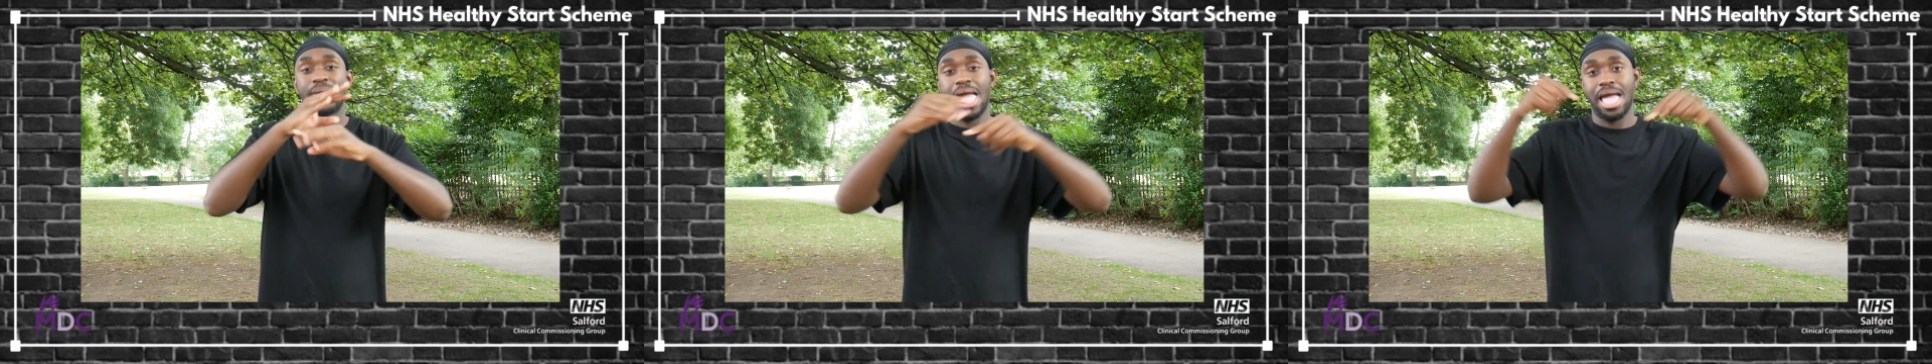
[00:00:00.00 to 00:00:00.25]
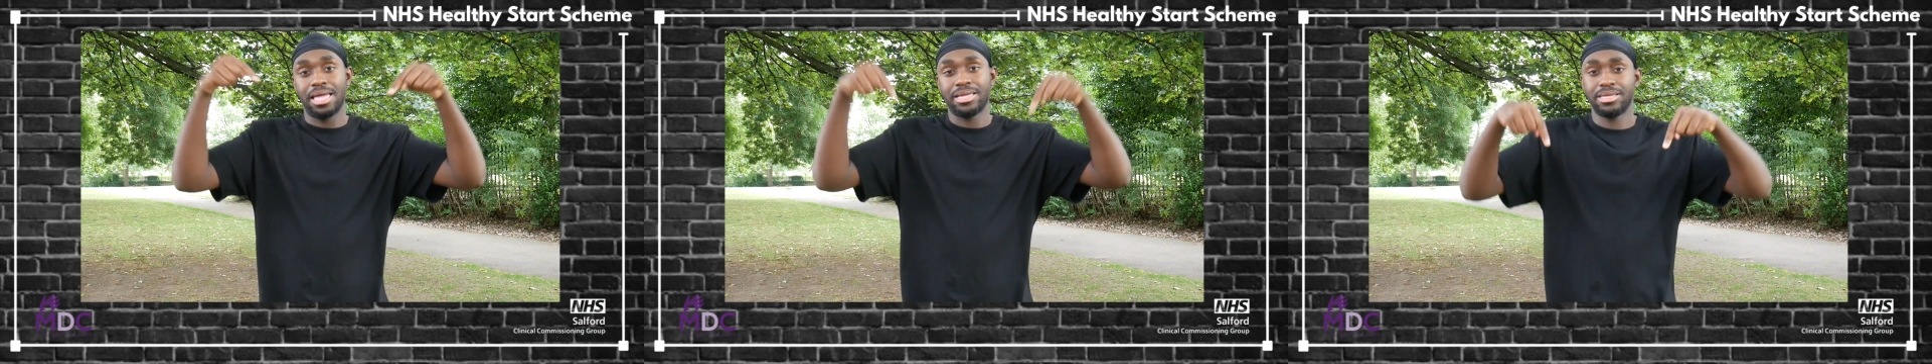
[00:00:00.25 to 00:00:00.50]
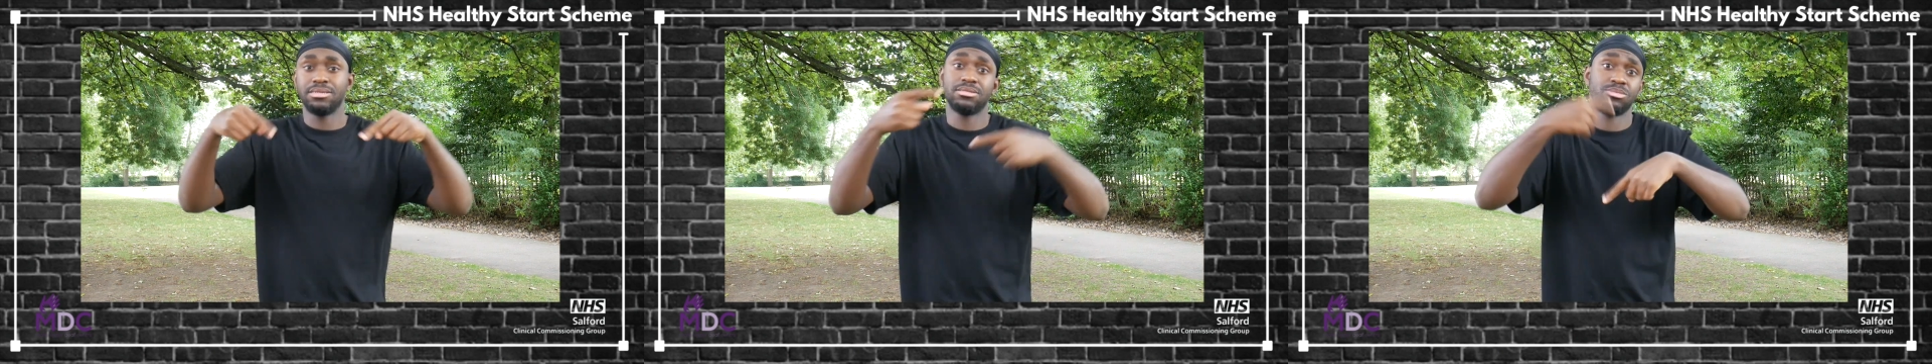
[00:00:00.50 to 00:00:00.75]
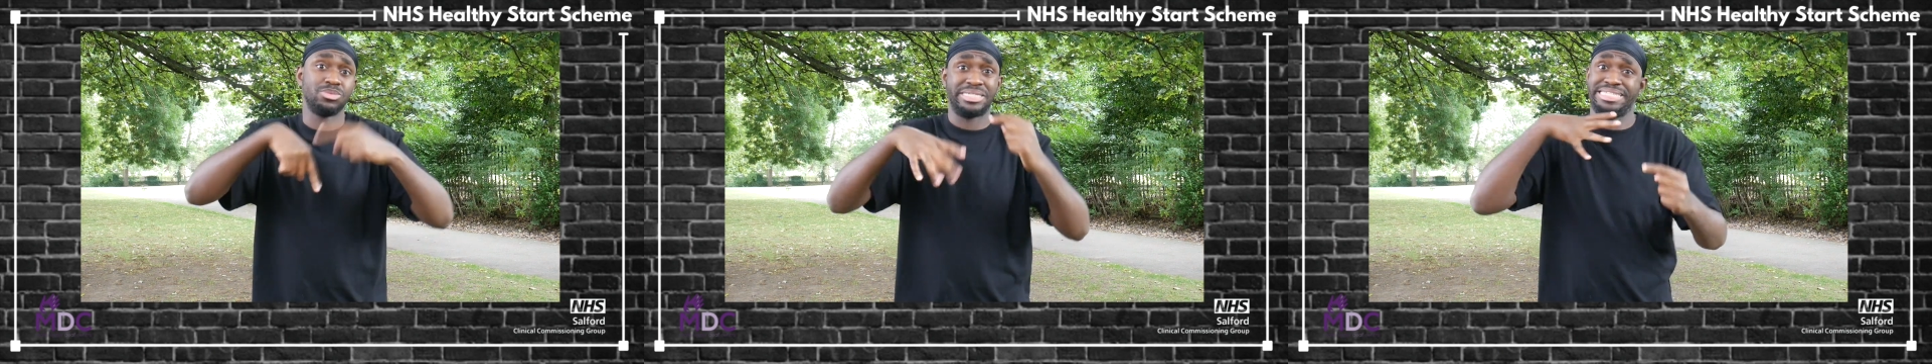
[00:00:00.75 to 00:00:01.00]
share and
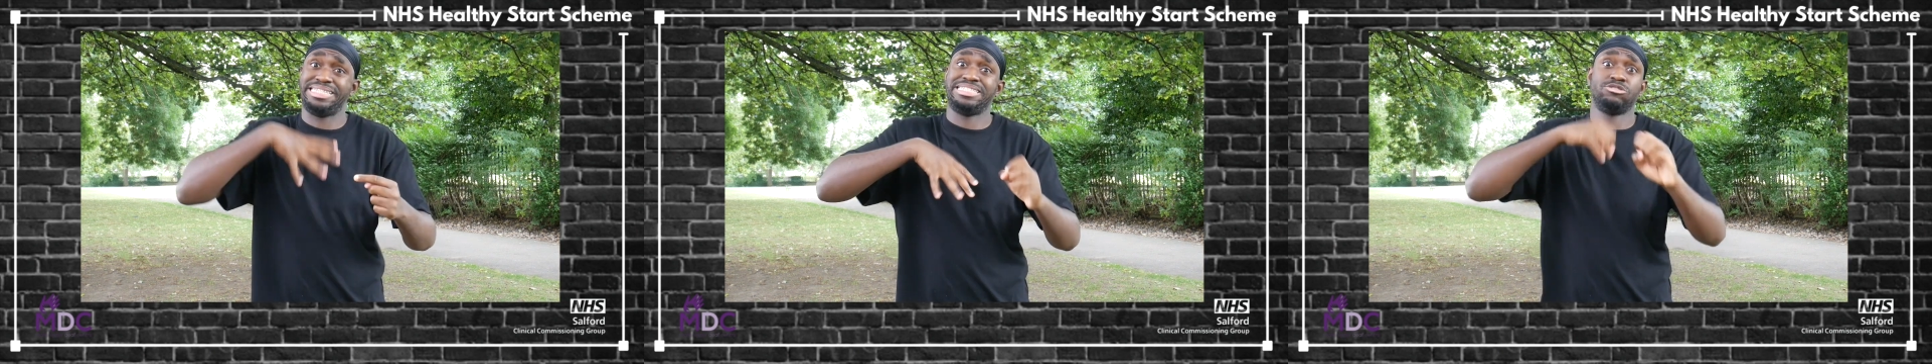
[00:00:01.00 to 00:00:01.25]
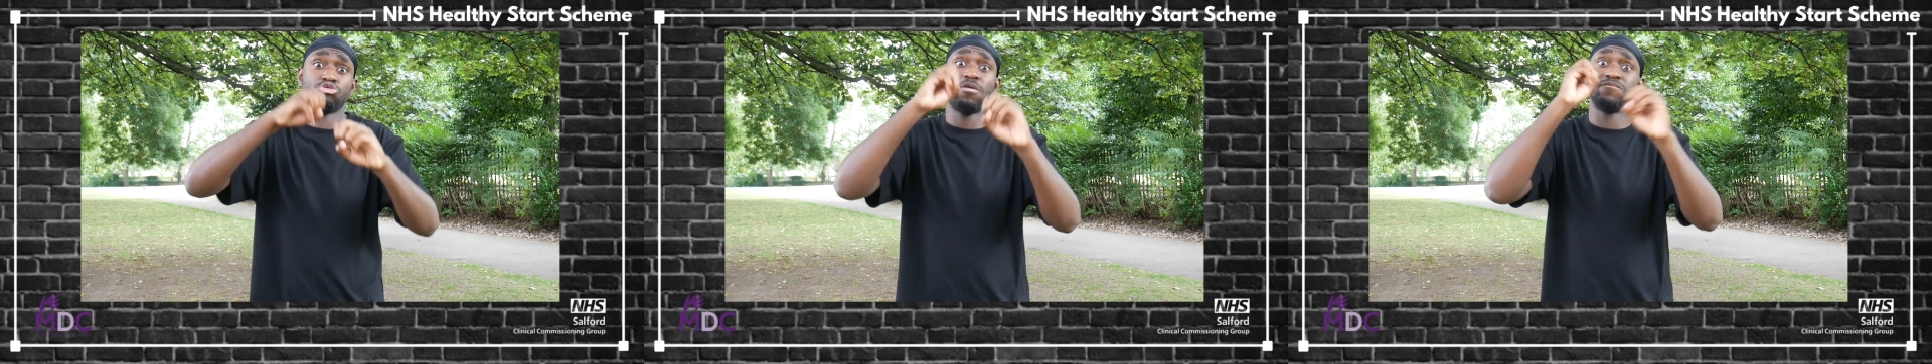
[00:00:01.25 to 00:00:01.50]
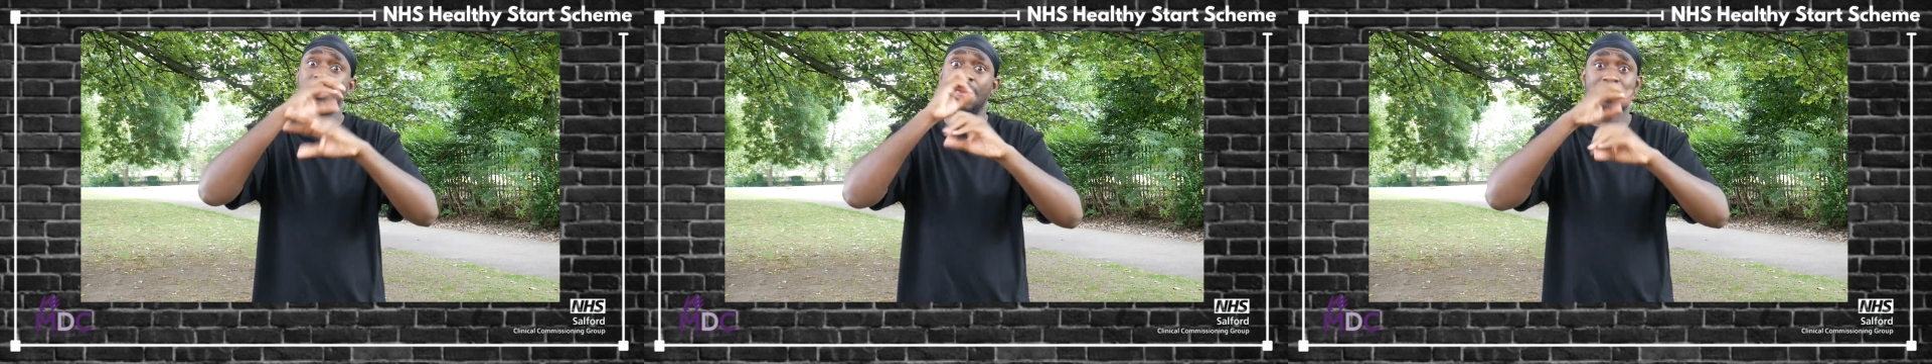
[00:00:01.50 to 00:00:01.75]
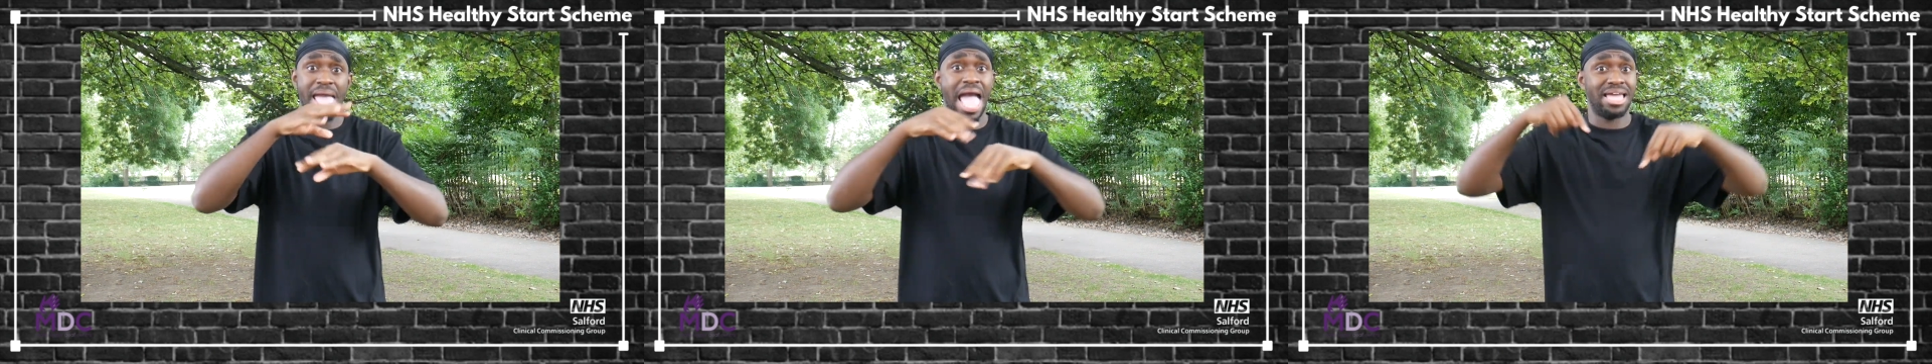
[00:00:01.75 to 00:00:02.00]
feedback
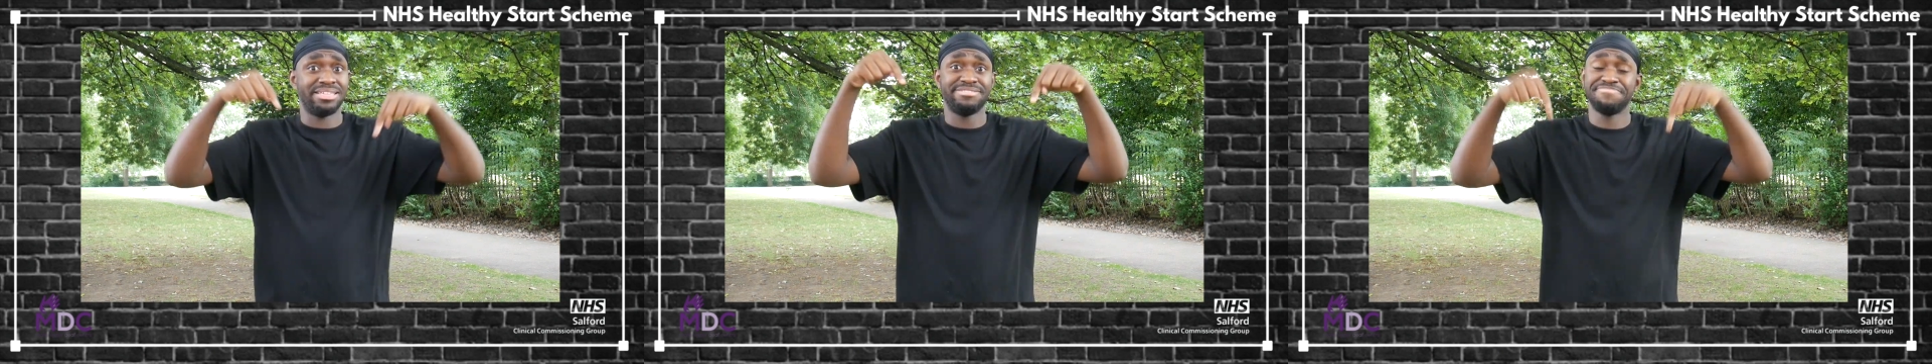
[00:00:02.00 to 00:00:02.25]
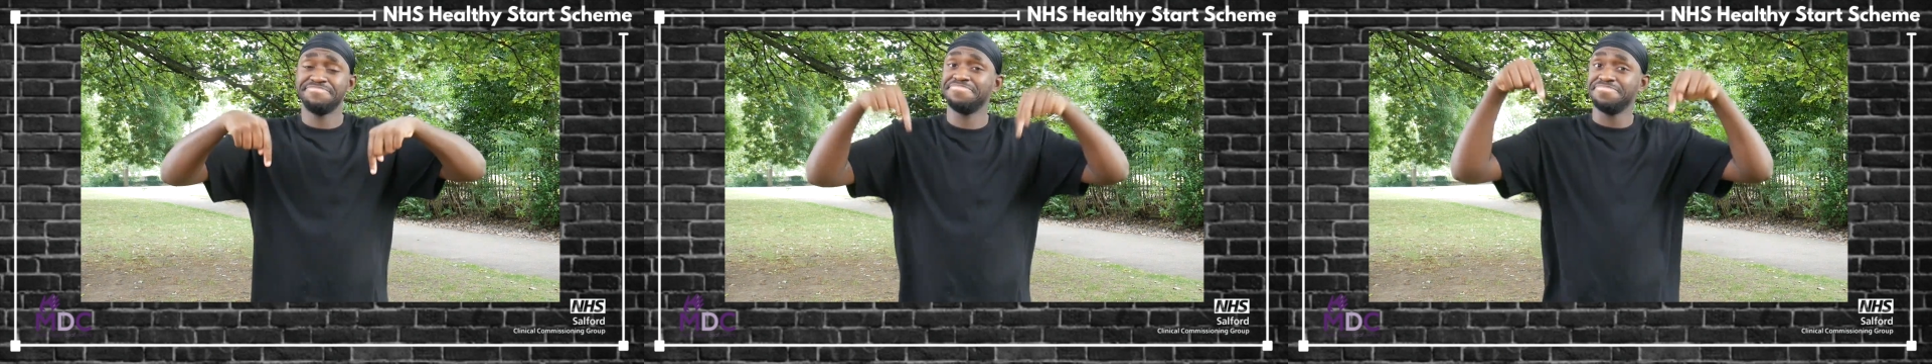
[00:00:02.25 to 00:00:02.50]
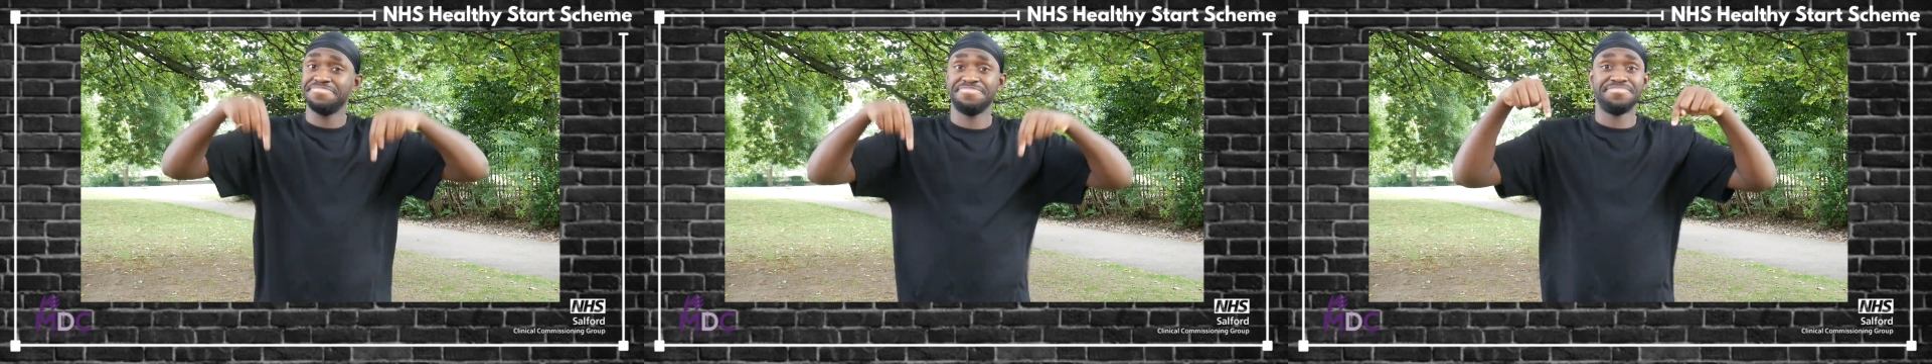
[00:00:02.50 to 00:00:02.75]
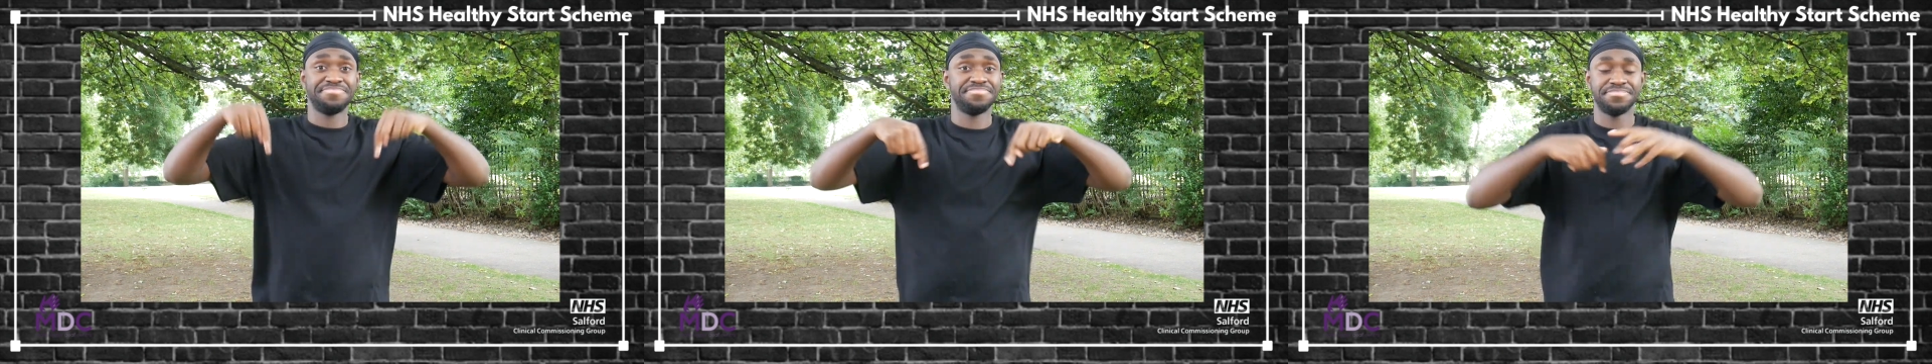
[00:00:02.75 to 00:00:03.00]
we need your feedback